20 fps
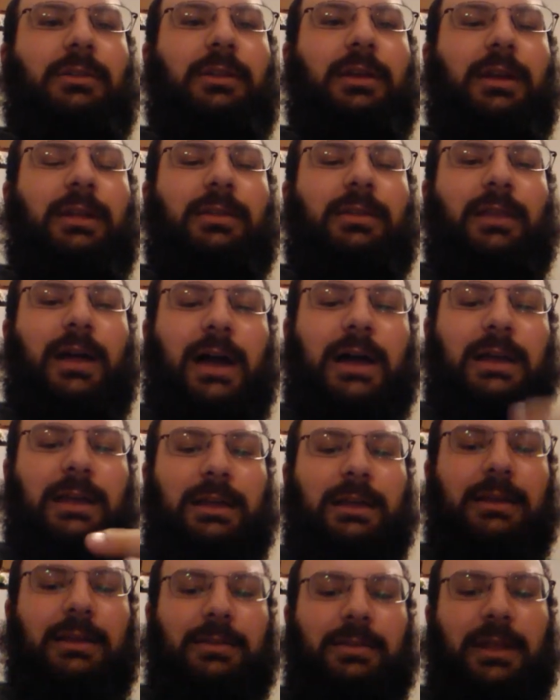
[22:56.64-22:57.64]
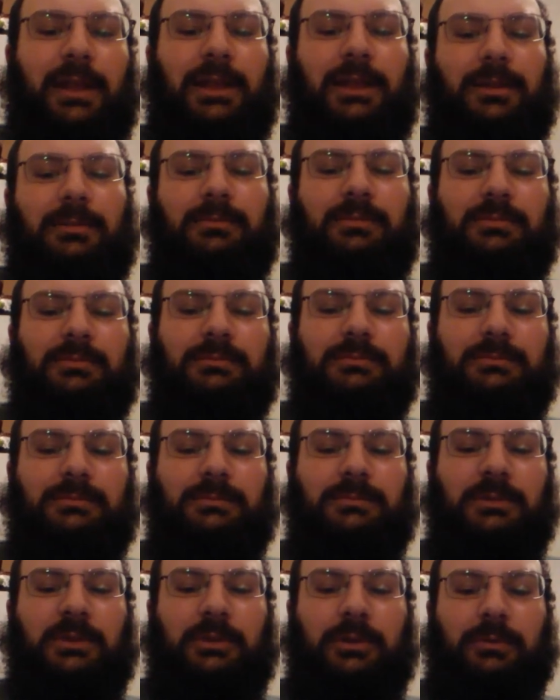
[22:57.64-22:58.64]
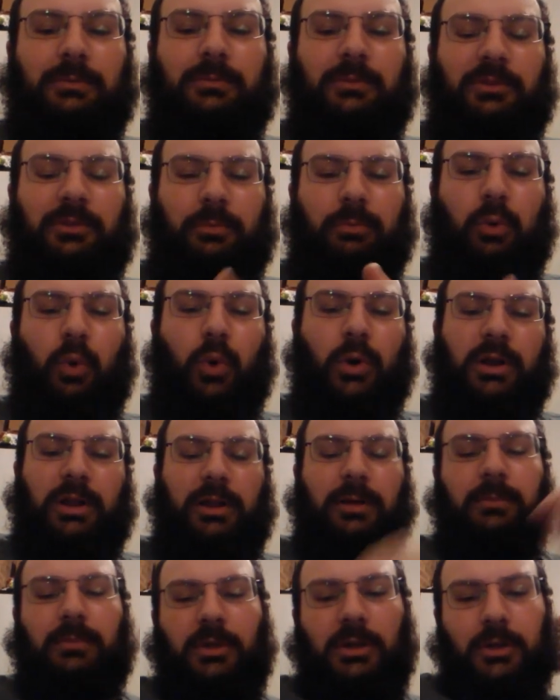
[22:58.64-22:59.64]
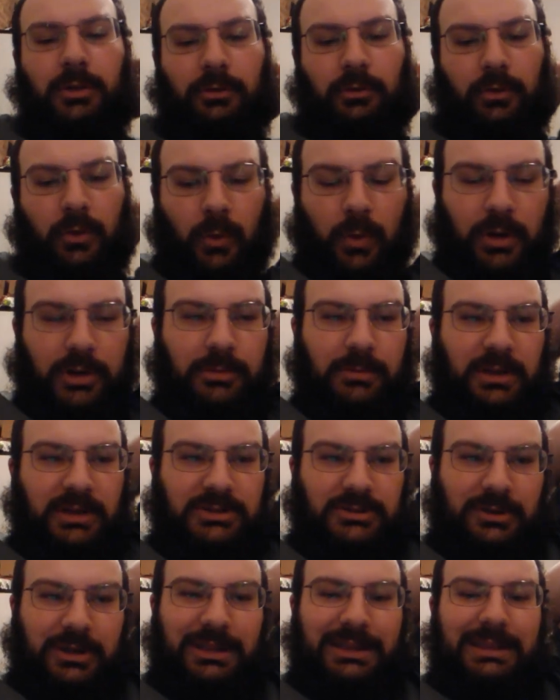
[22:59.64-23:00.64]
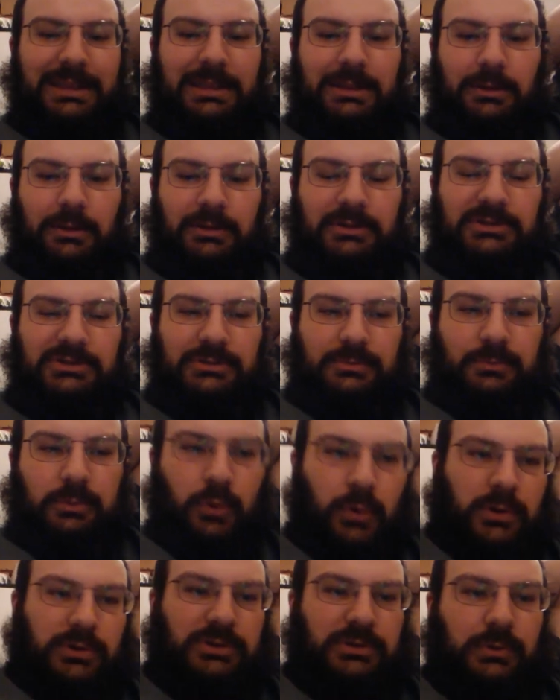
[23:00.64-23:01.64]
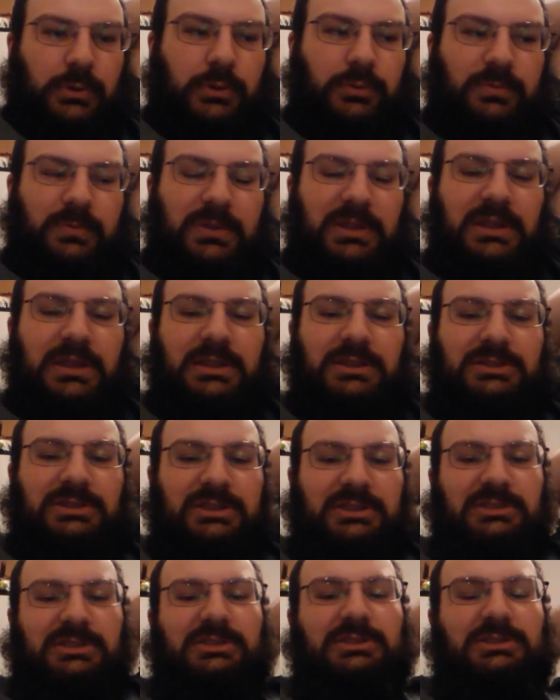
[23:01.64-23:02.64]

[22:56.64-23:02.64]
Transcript: and not get let him you know, support him. So I wanted to make sure I killed his support so it would be his, just